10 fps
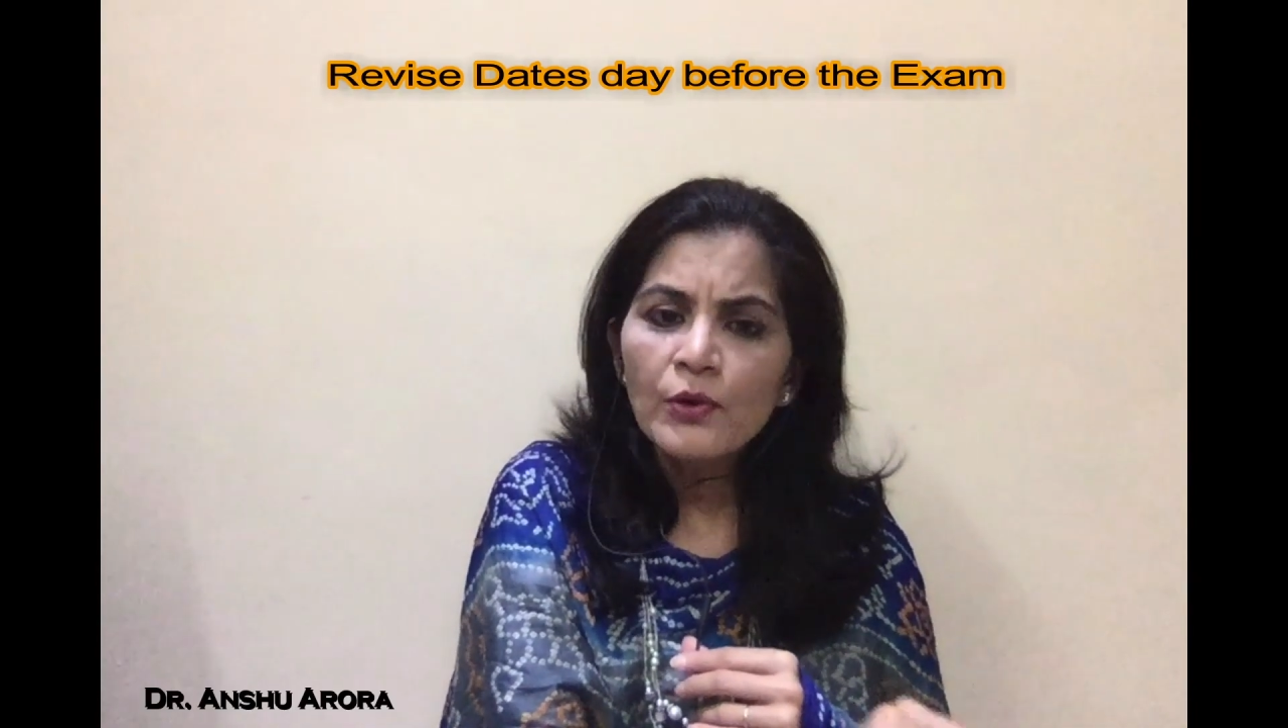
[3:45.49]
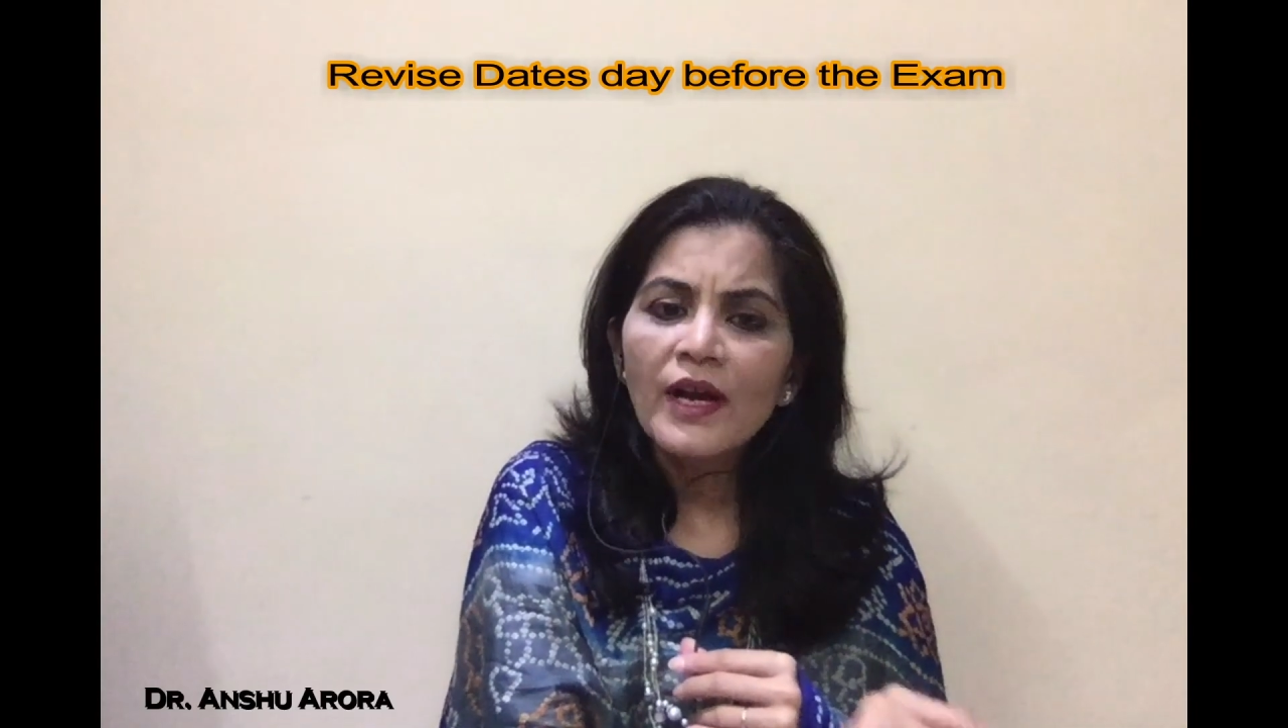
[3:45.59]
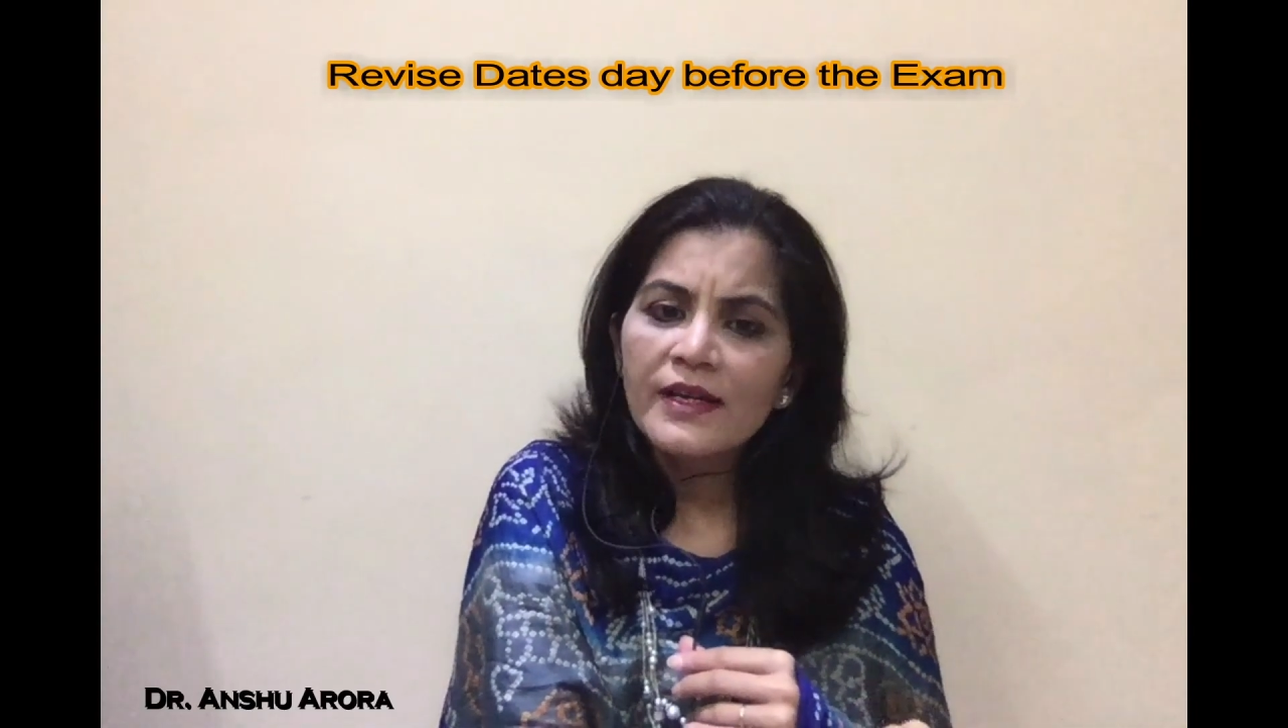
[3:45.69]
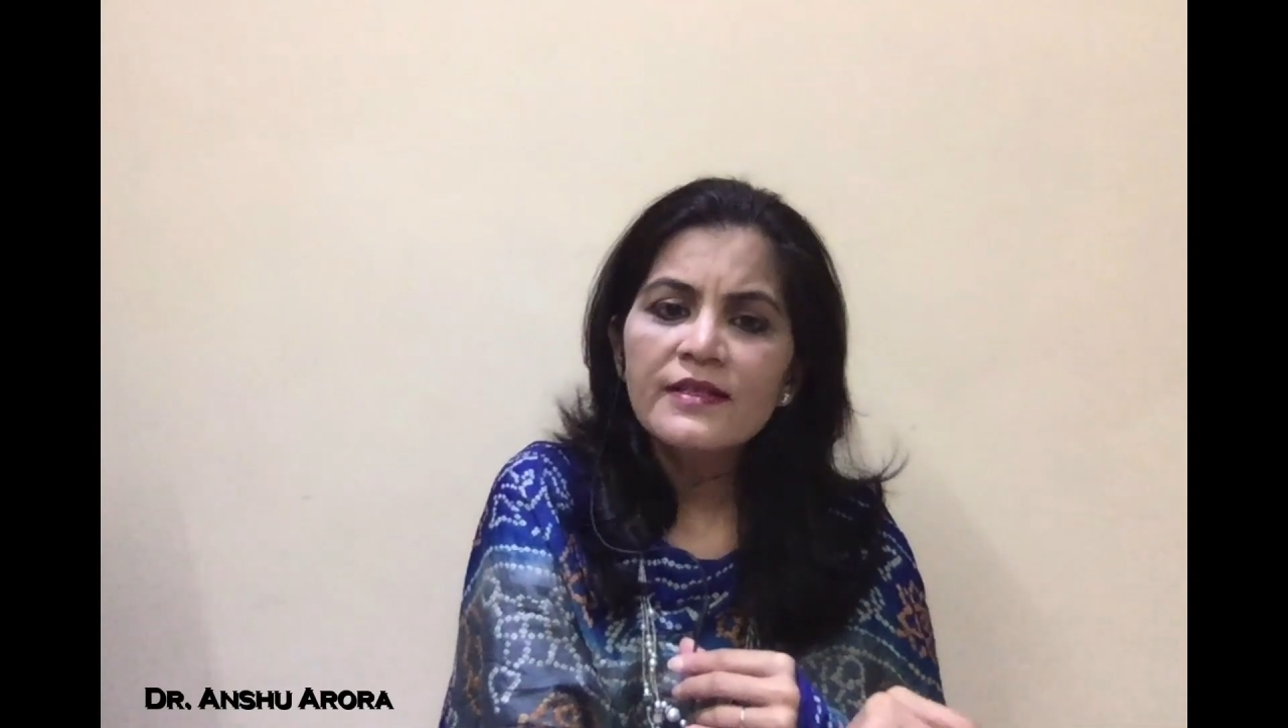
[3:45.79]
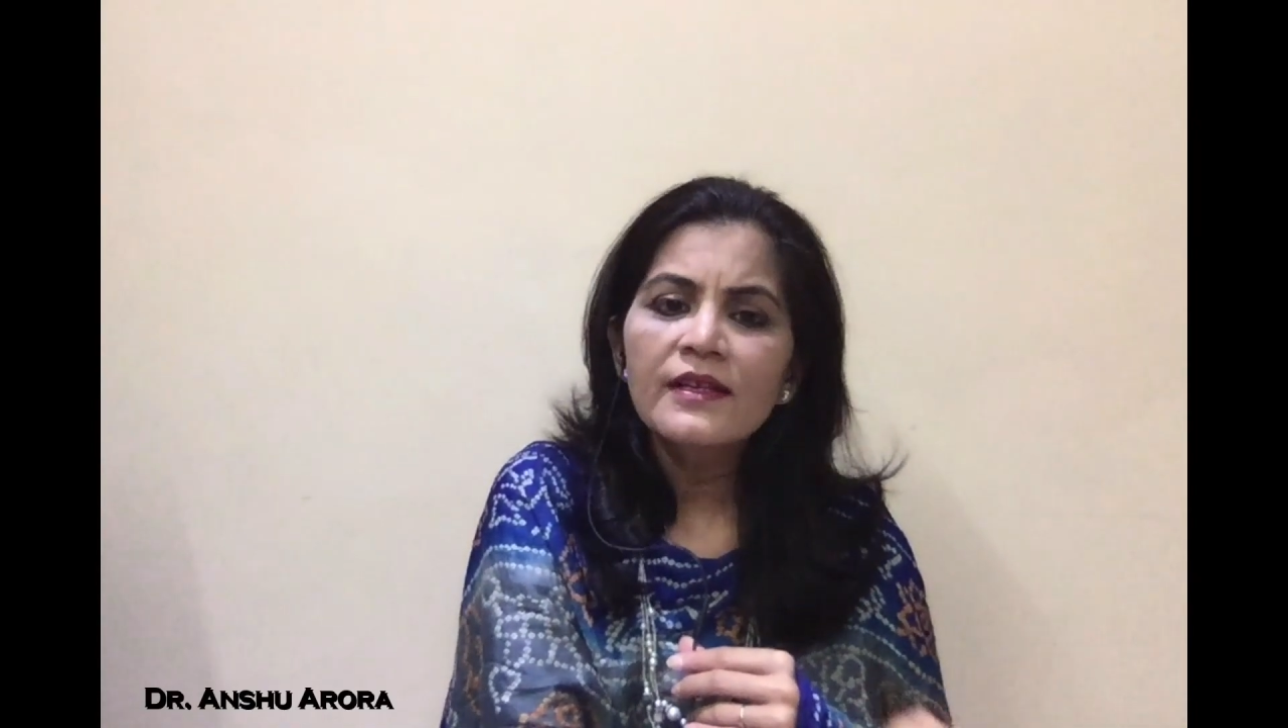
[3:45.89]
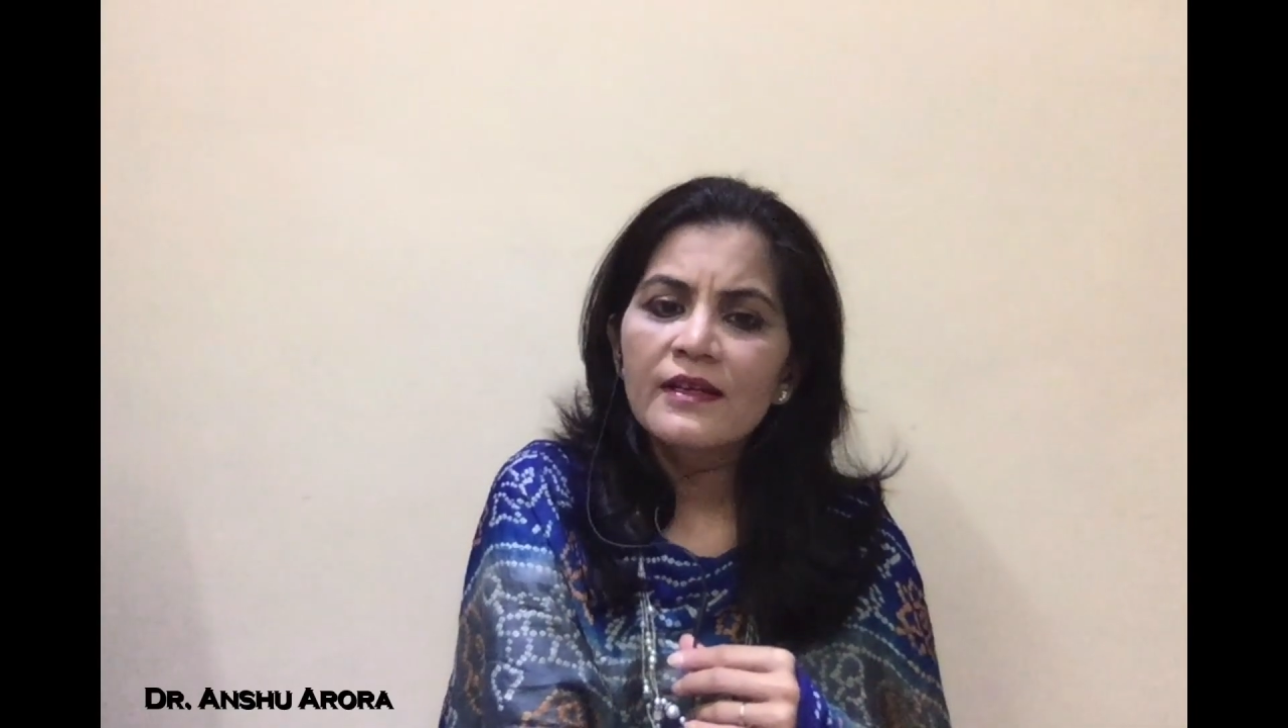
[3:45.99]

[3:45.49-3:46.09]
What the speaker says: writing an